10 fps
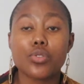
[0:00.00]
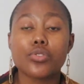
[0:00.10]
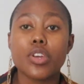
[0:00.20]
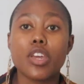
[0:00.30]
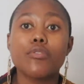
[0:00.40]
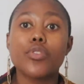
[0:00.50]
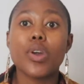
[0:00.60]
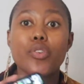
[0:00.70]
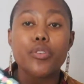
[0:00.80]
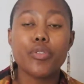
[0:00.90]
so to give you
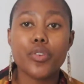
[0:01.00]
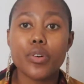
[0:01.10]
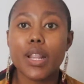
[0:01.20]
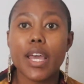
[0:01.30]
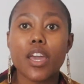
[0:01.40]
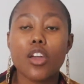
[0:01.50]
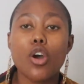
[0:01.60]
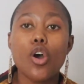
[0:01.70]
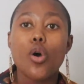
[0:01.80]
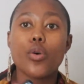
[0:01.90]
a referral link
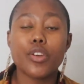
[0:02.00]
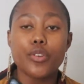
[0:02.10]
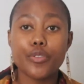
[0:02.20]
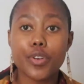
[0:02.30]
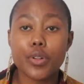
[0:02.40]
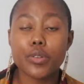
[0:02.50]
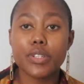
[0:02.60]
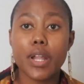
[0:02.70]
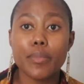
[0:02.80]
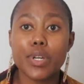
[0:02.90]
or their referral
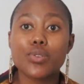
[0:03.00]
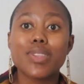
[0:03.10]
number,